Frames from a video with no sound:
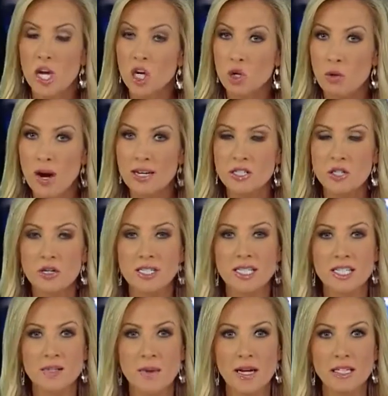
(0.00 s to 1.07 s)
Chrysler is
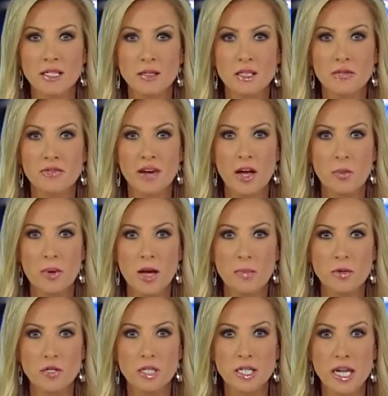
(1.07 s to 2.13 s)
expected to file
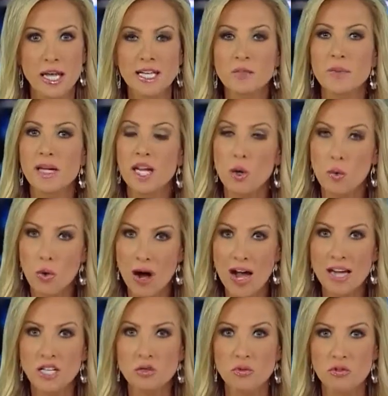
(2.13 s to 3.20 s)
papers today explaining why
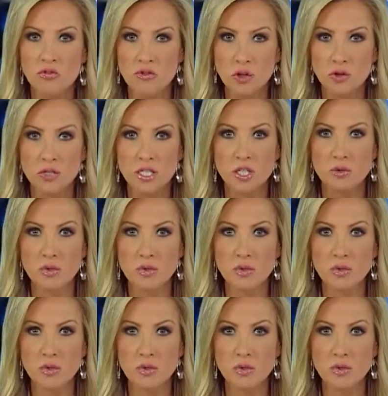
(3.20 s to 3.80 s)
it's refusing to